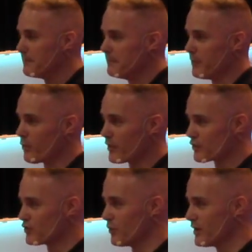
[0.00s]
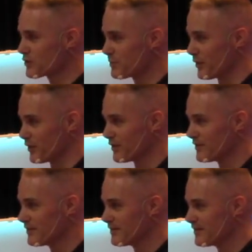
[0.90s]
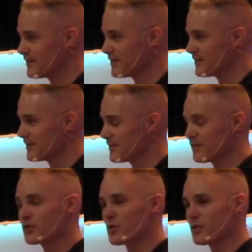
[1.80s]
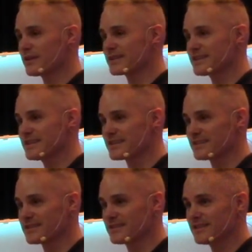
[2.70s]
But where there's no whisper, the quarreling ceases.